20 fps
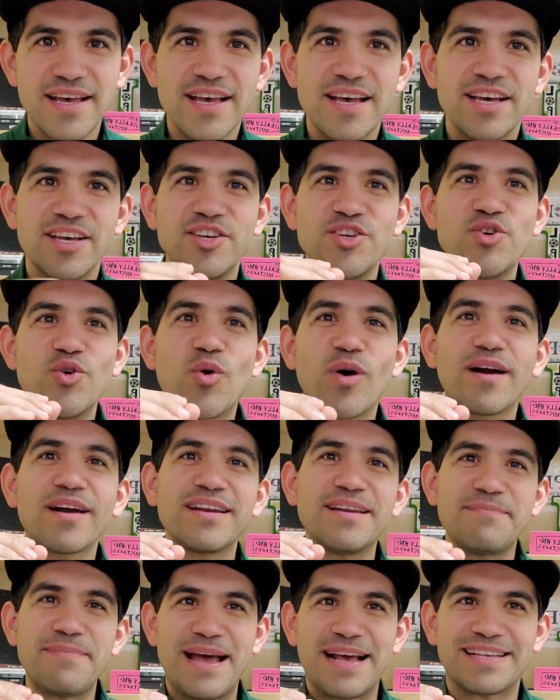you are going
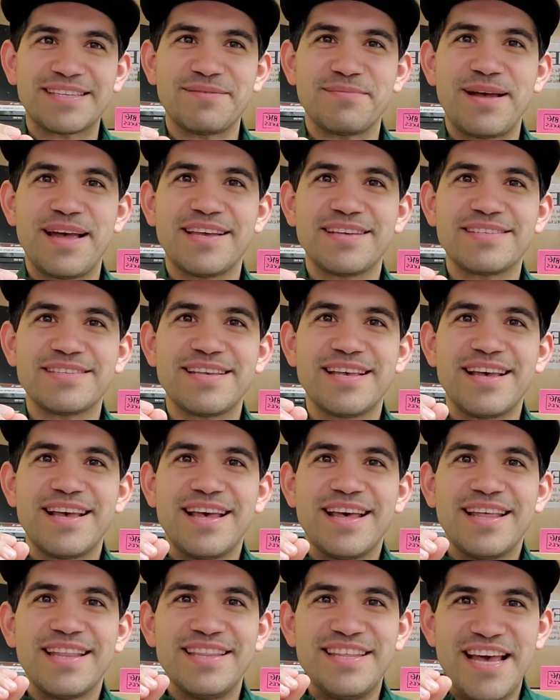to maximize
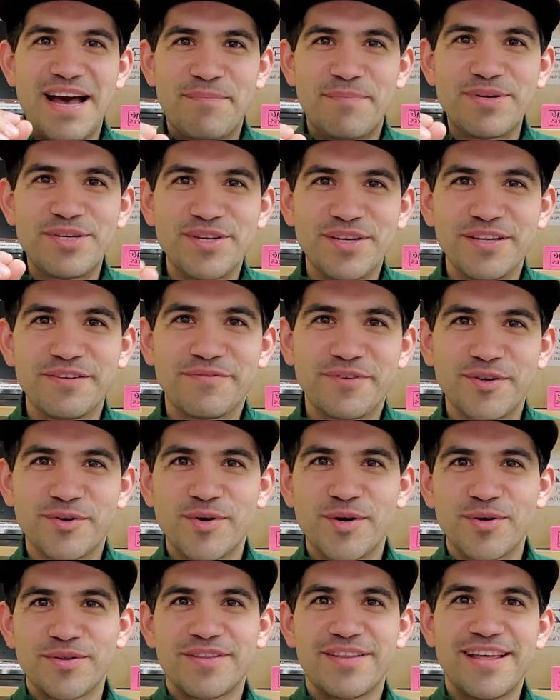the opportunity for
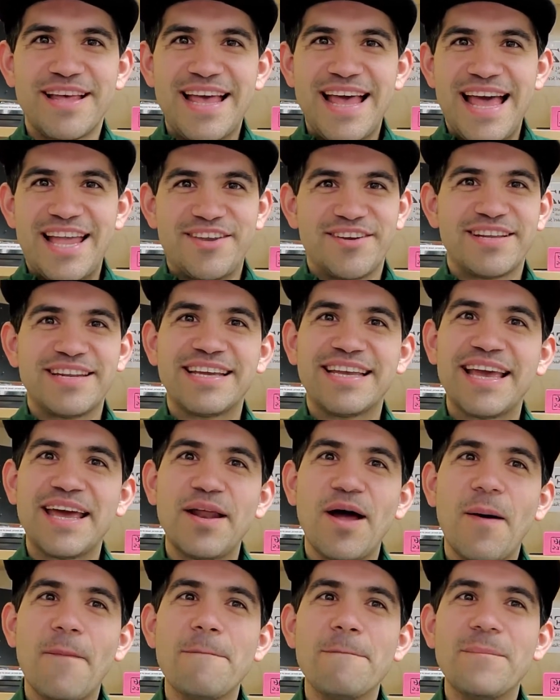growth and you're going to get
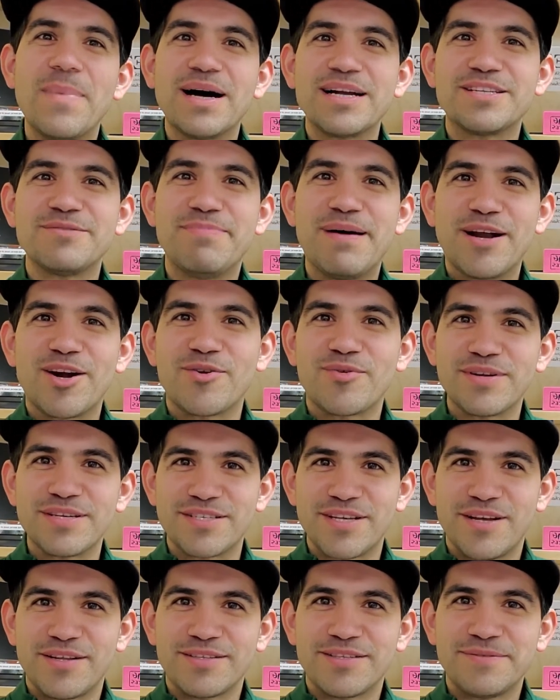a much better
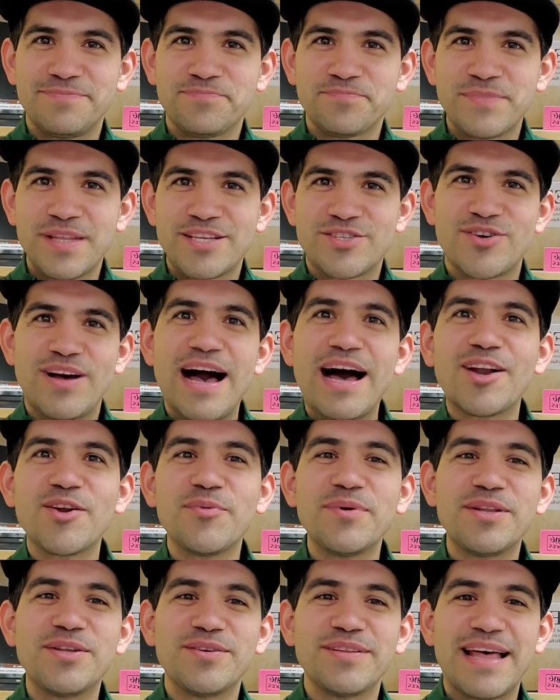result. So how do
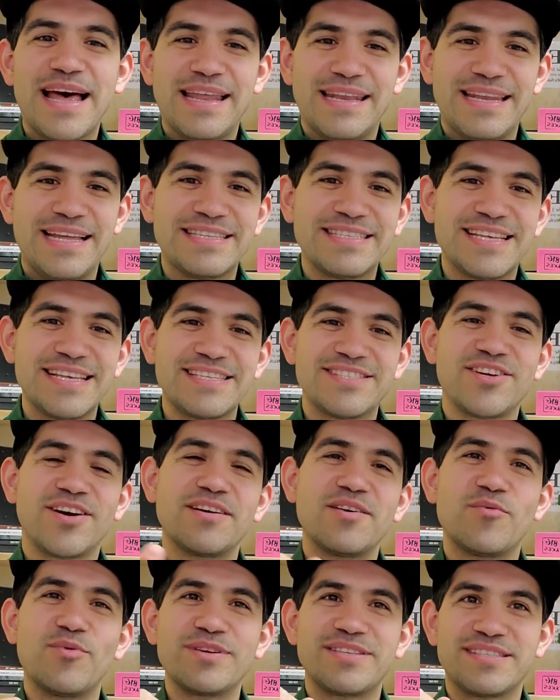we do that? Let's get
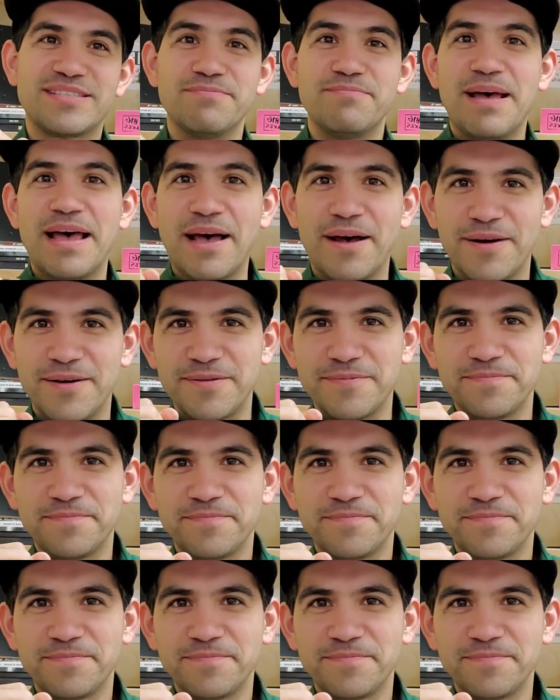started with smell.